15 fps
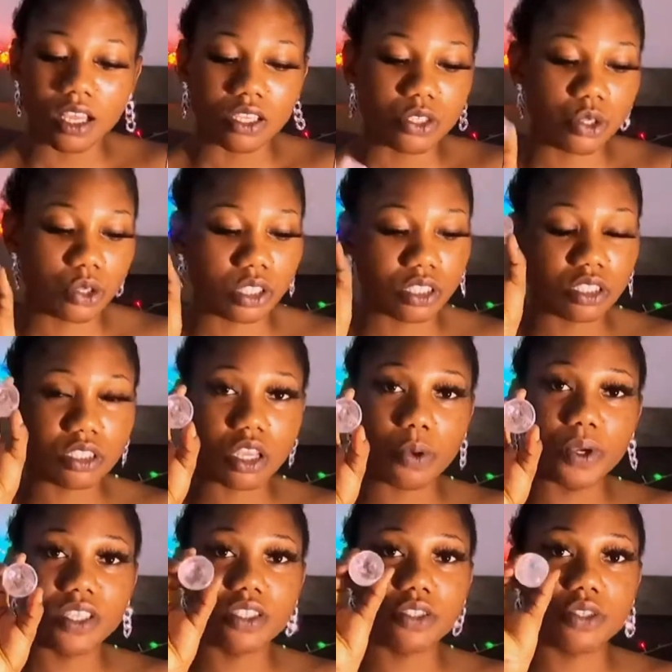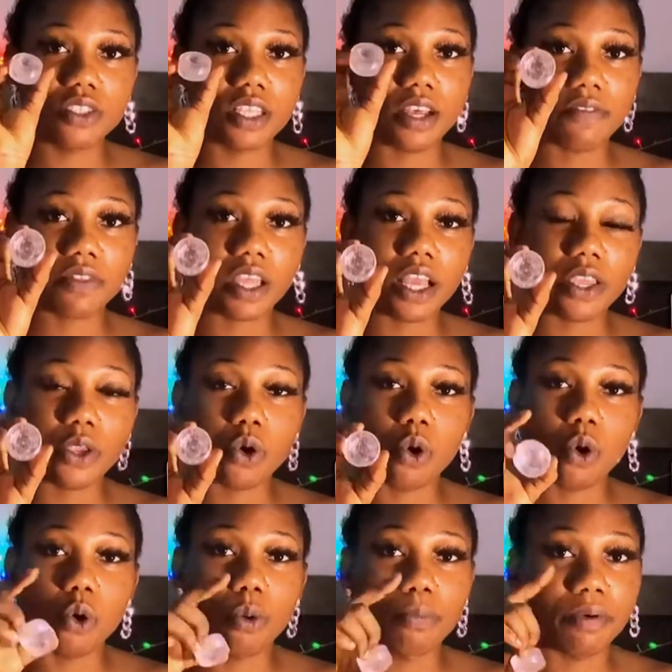So it is always used after
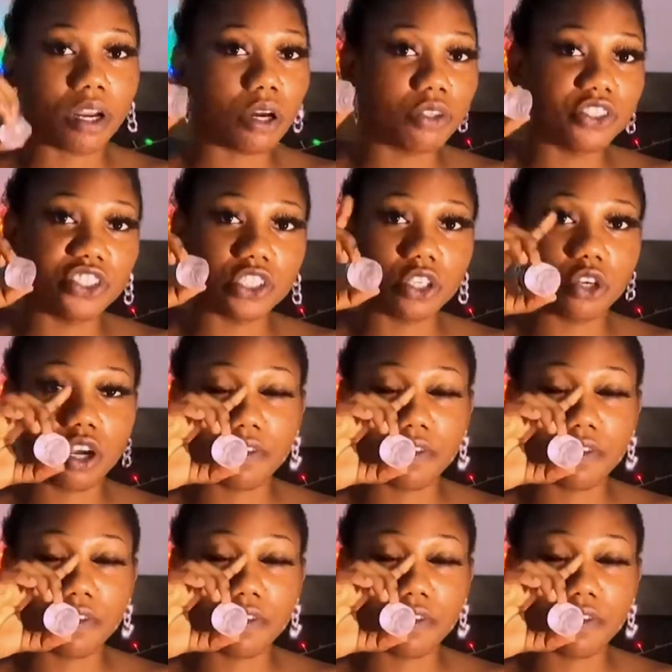your brow gel,